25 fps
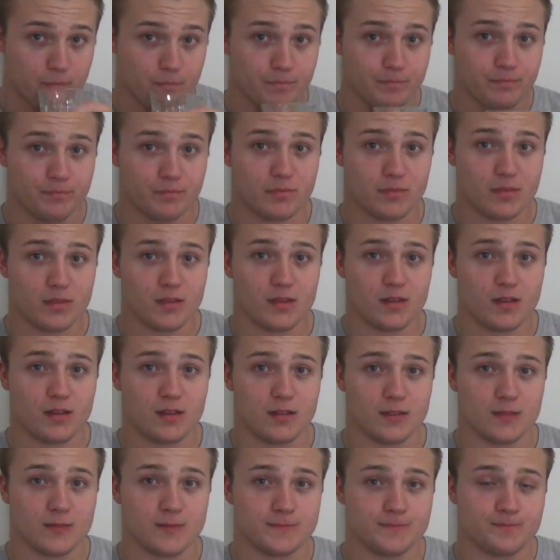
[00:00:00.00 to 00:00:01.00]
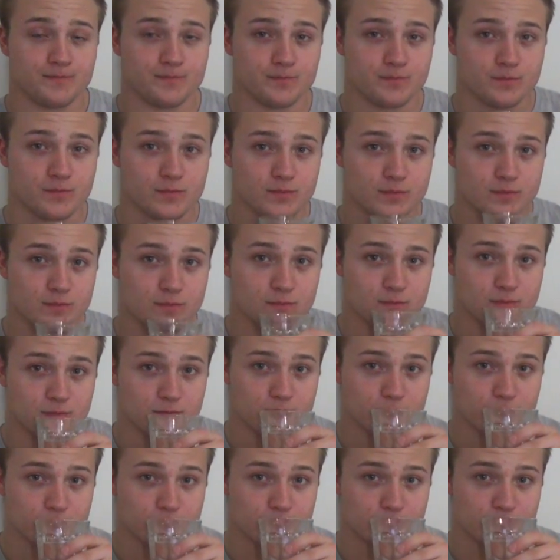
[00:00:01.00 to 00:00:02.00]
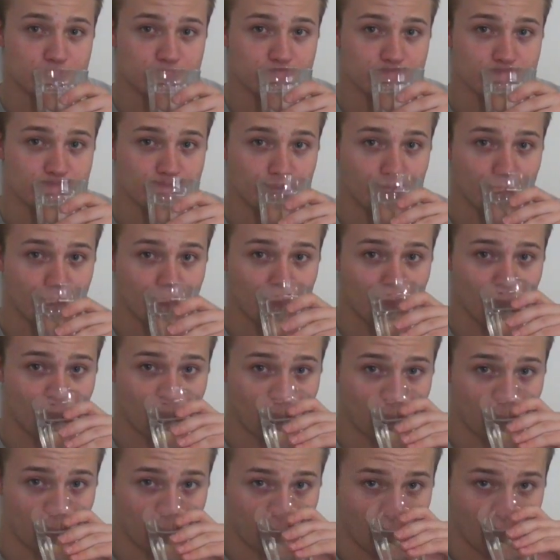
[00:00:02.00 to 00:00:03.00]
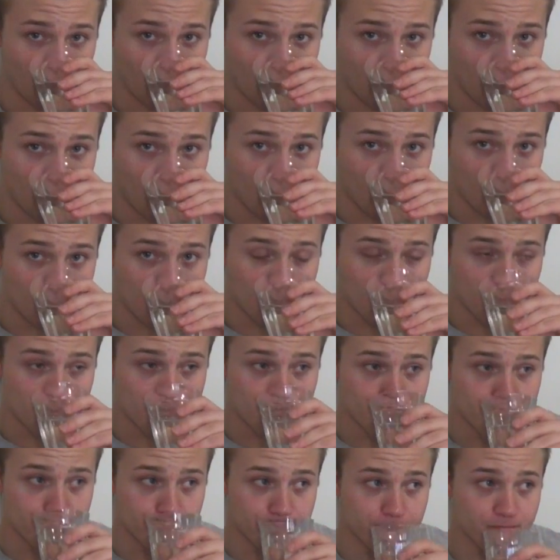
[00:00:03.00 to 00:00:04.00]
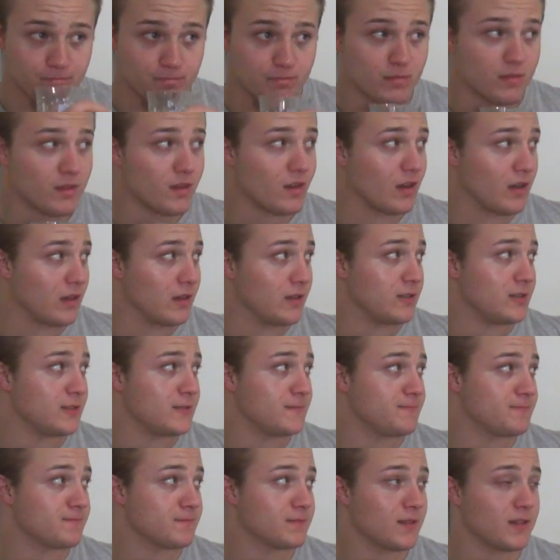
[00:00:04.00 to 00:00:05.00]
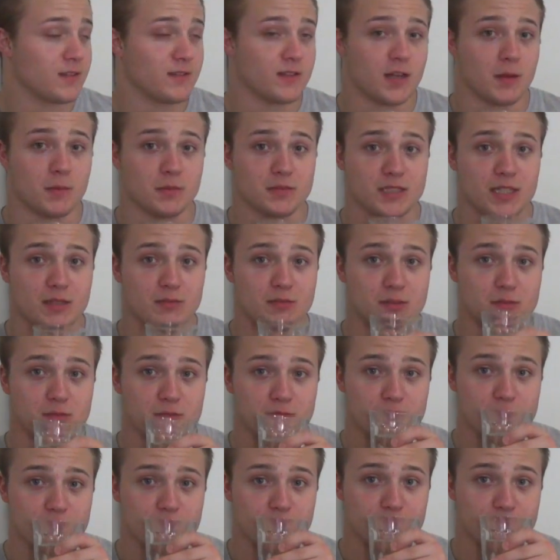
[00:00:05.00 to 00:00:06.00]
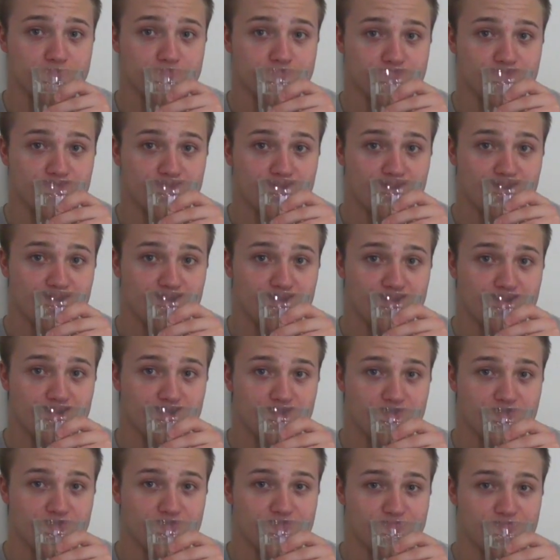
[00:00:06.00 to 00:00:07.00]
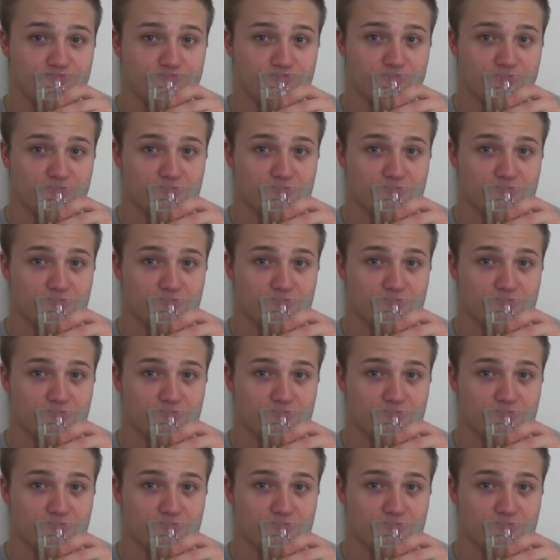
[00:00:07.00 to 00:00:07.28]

How do you plan on getting 40 grams of fat in a protein shake? You're not gonna have like 10 tablespoons of peanut butter.